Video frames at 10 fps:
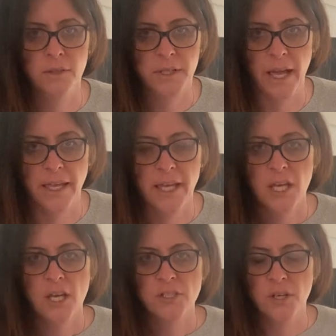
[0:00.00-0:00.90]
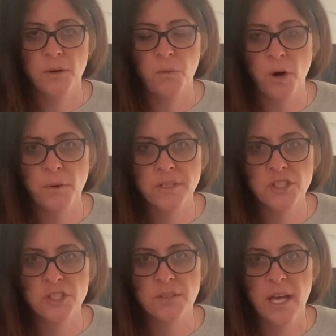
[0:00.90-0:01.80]
Okay, so what I wanted
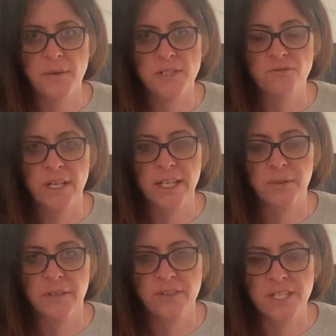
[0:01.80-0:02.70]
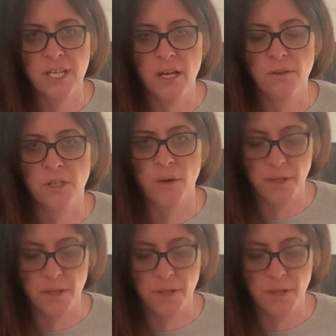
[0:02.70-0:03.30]
to do now is a really quick video going